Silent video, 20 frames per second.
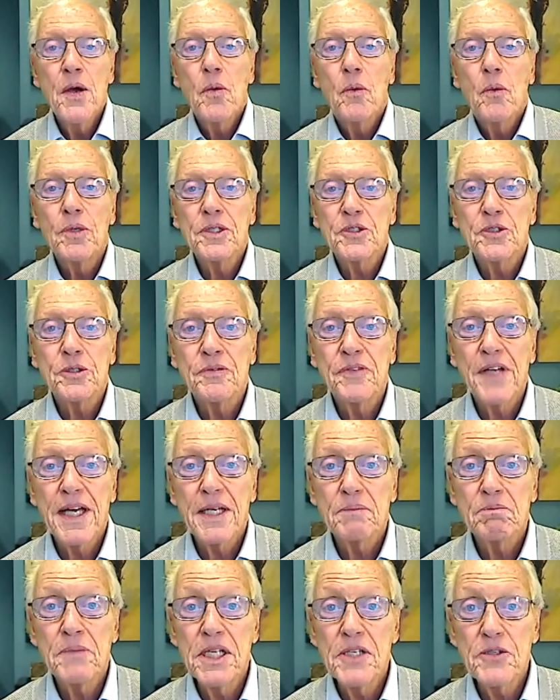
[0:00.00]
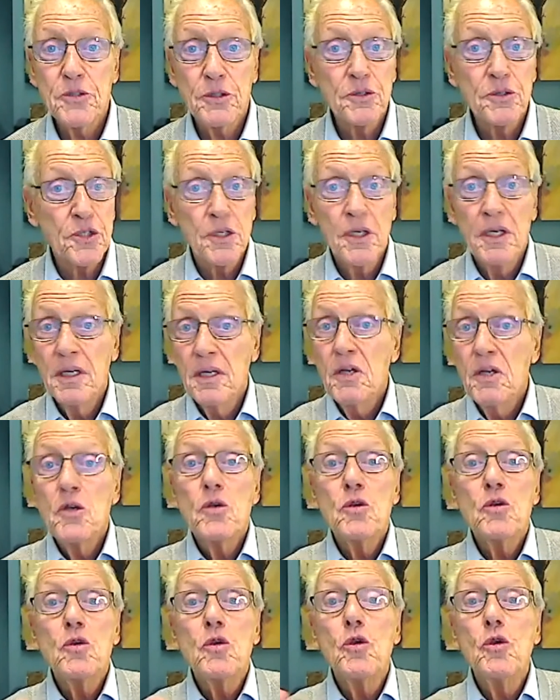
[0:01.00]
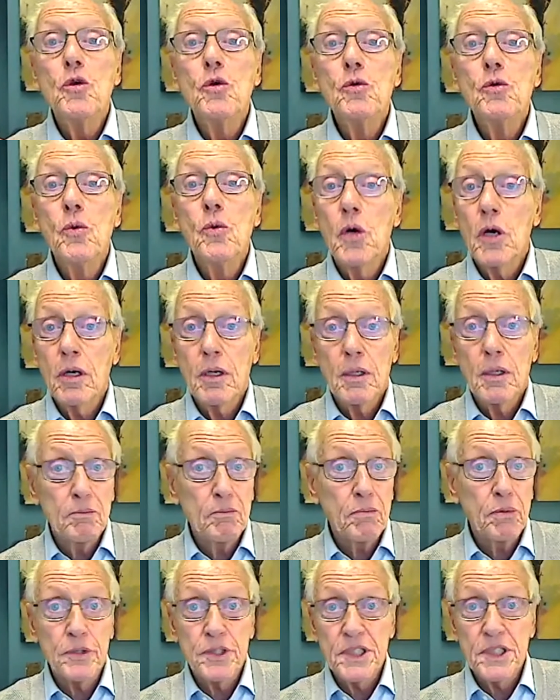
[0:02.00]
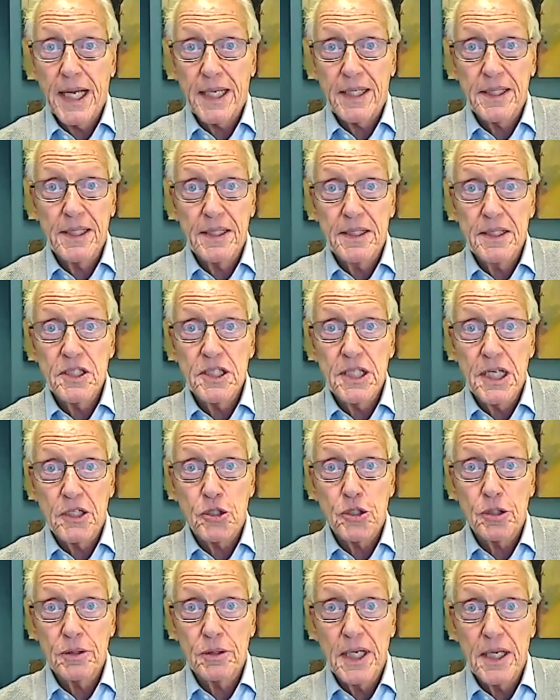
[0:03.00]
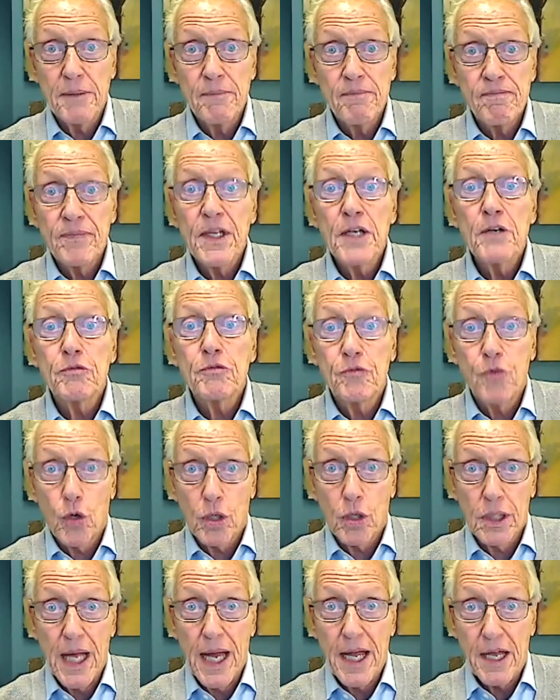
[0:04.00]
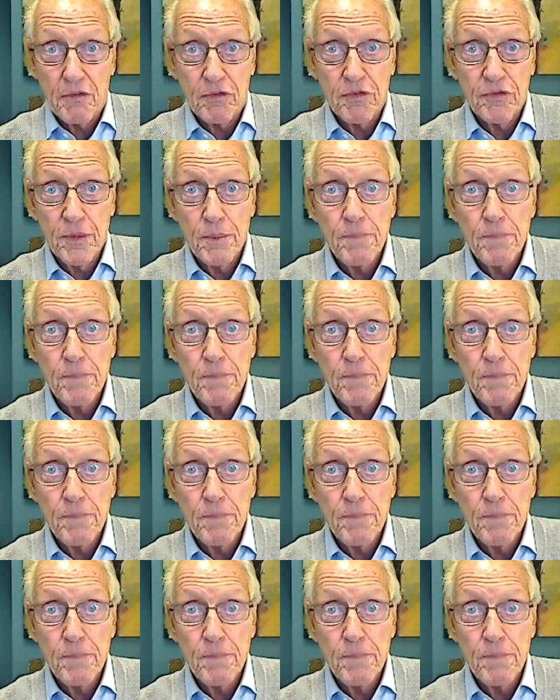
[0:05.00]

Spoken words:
once you've had measles, you were protected essentially for life.